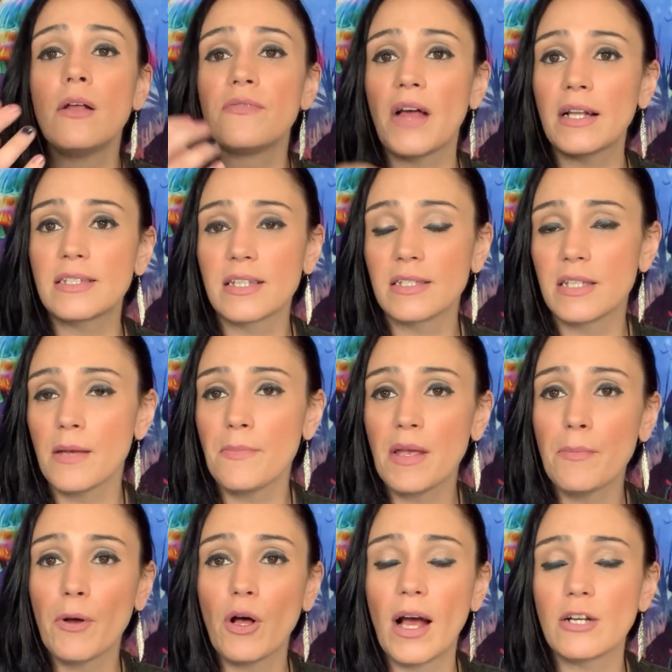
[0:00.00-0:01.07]
that's the same
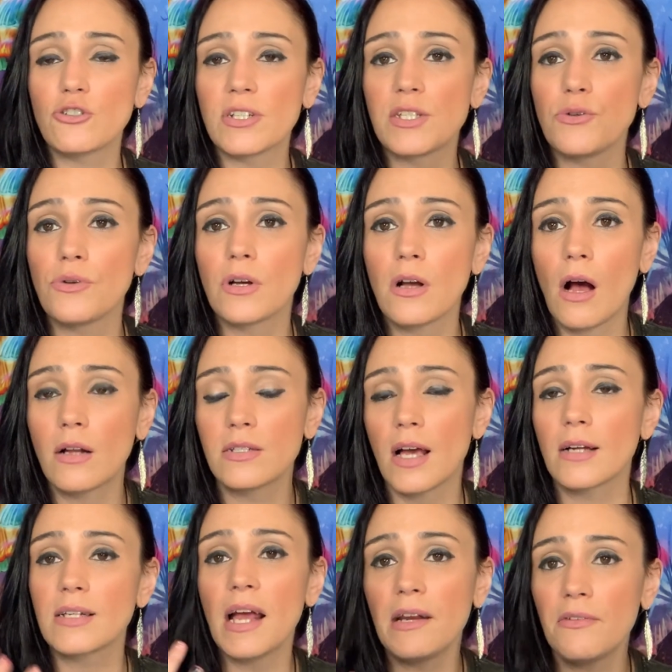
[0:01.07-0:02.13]
email address you can
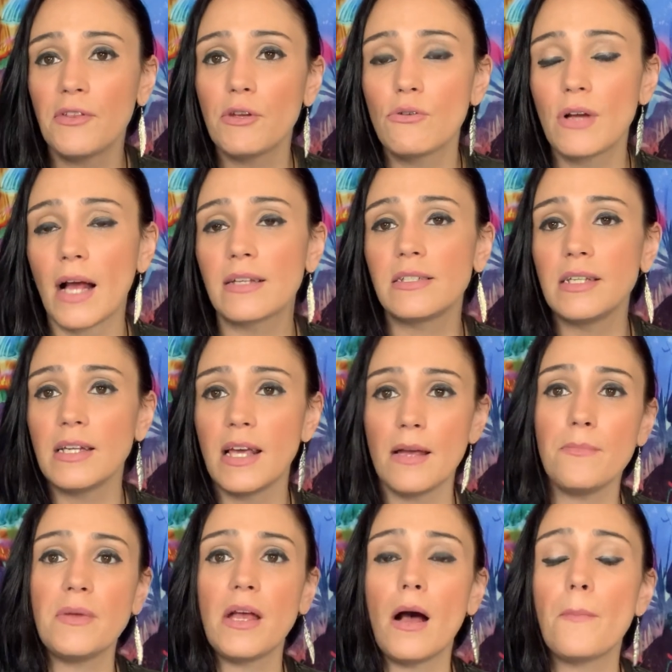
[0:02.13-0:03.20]
contact. Anything you guys need,
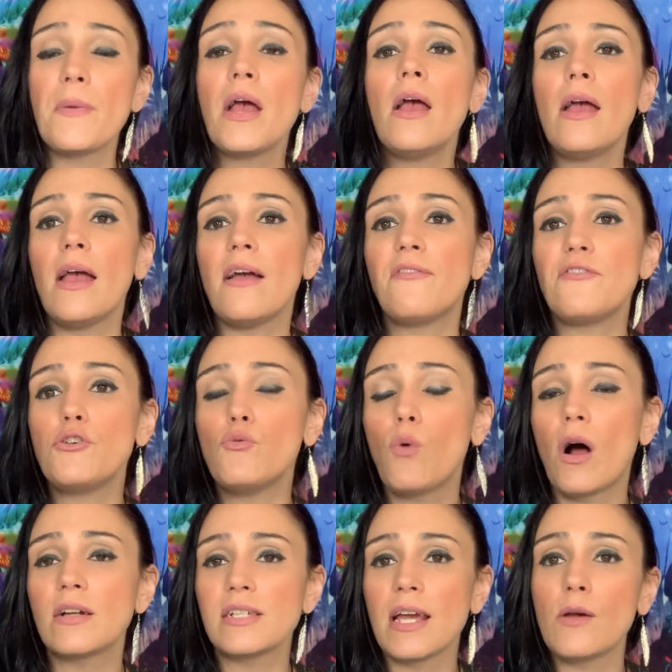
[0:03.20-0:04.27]
hit me up. If you
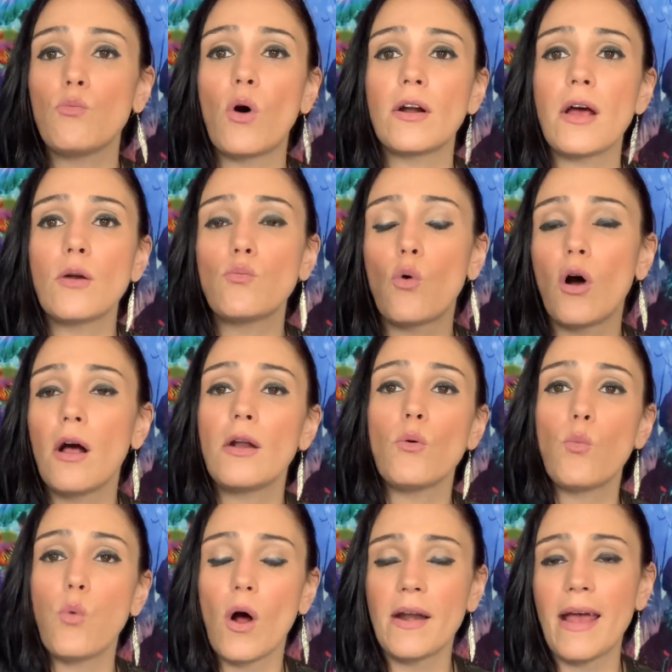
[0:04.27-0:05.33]
want a one-on-one,
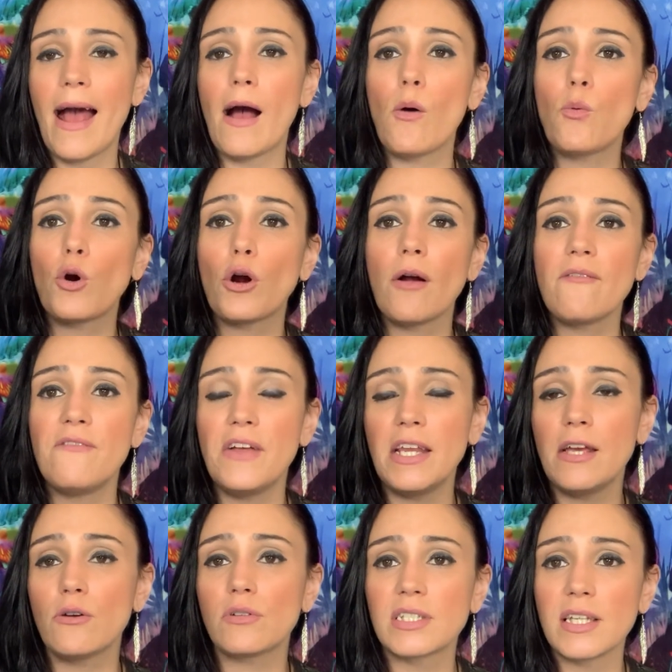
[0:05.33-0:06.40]
1 hour
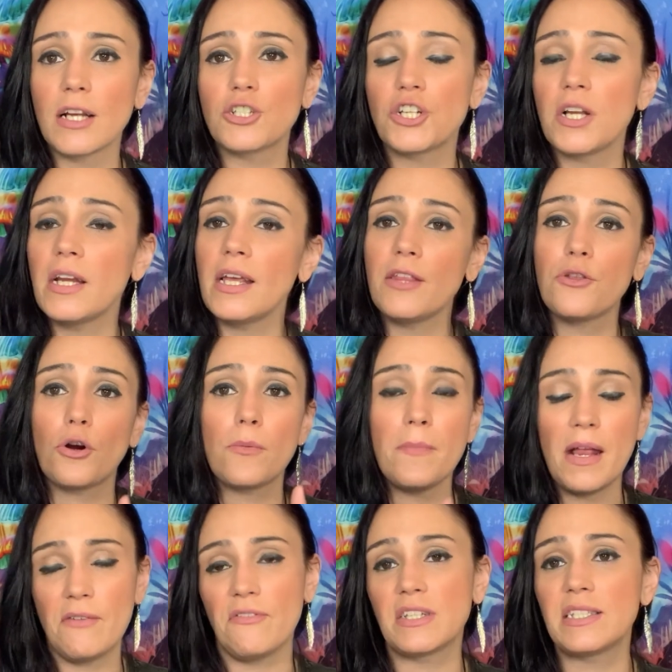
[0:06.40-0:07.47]
video session, either a
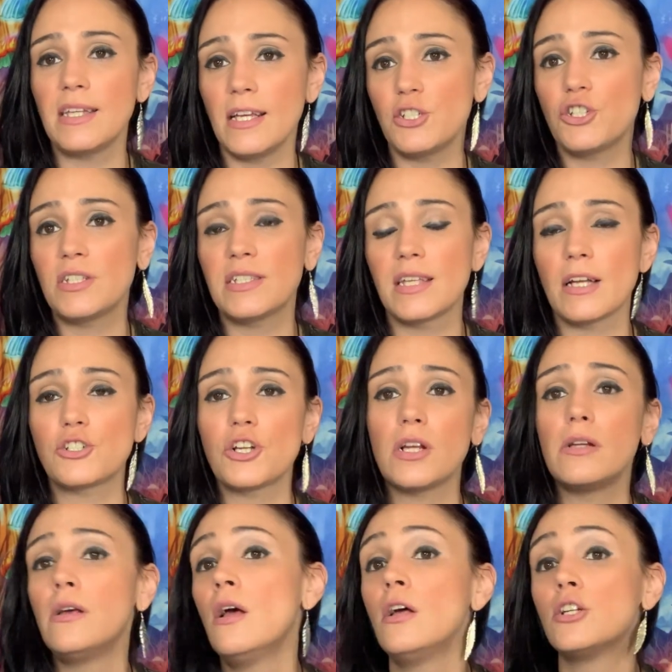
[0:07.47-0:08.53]
manifestation
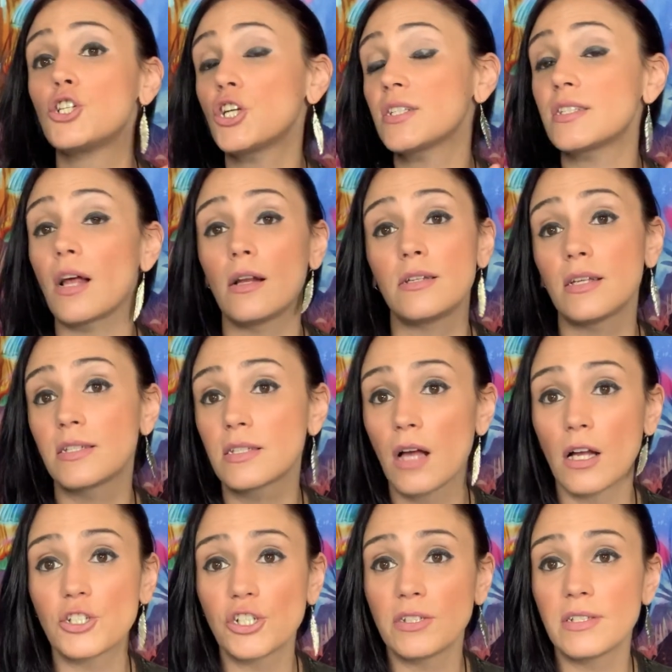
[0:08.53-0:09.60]
session, just a
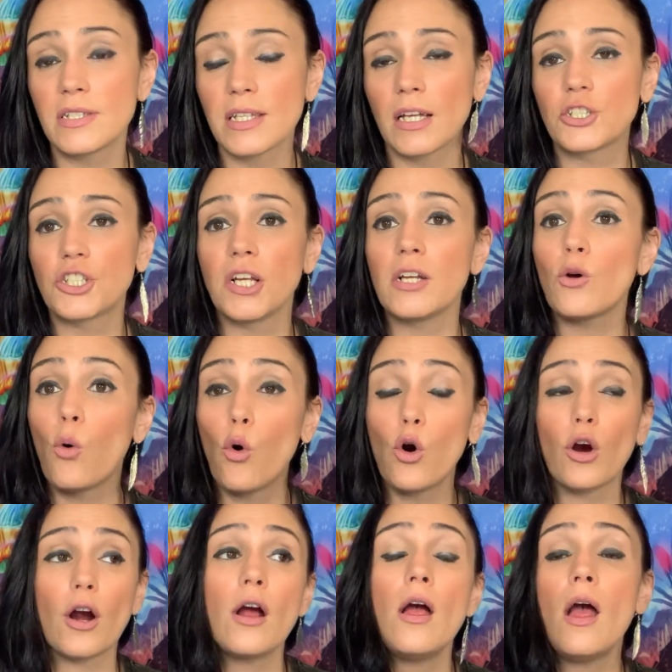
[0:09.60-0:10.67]
discussion session,
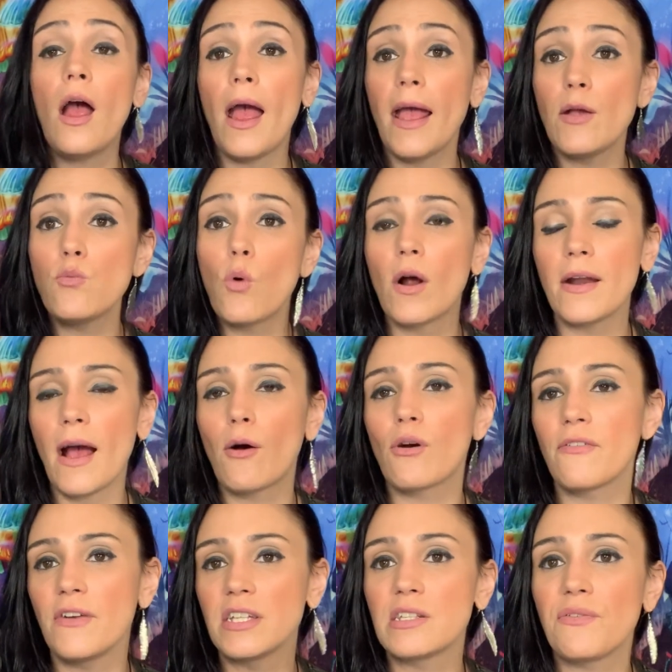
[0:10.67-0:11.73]
or a 1 hour
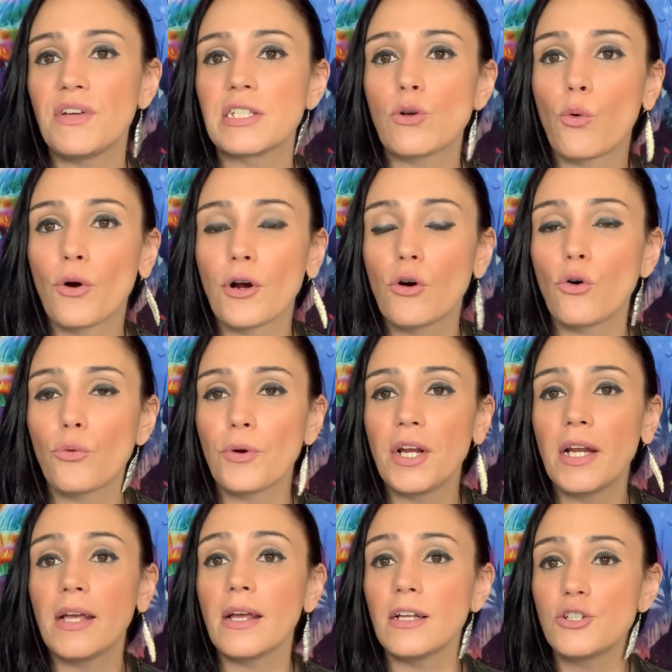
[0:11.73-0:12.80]
face-to-face oracle
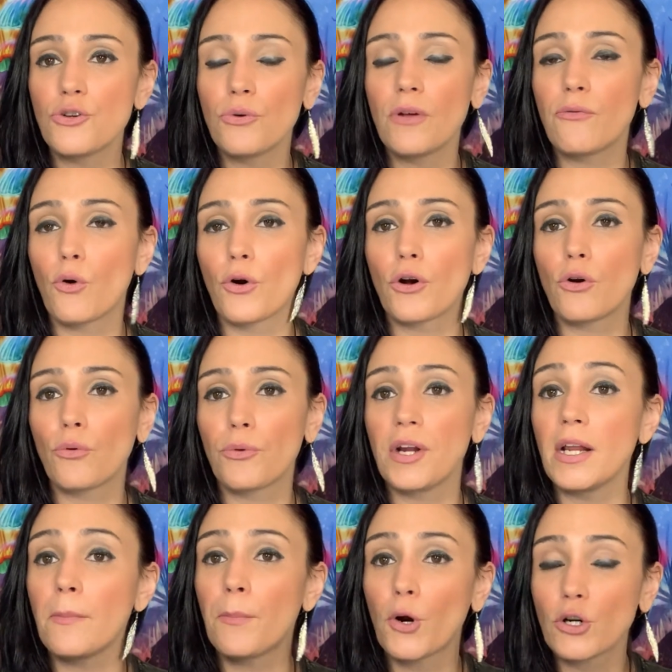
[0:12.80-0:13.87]
reading, intuitive oracle
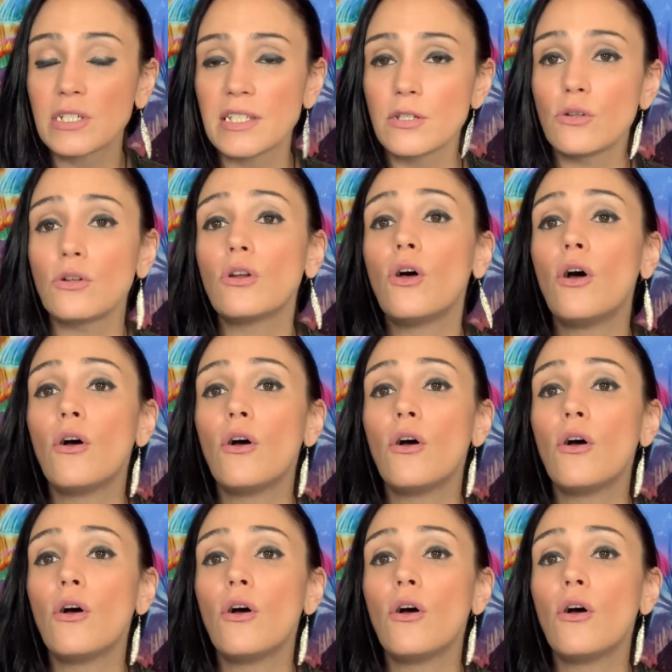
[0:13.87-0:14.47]
reading, personal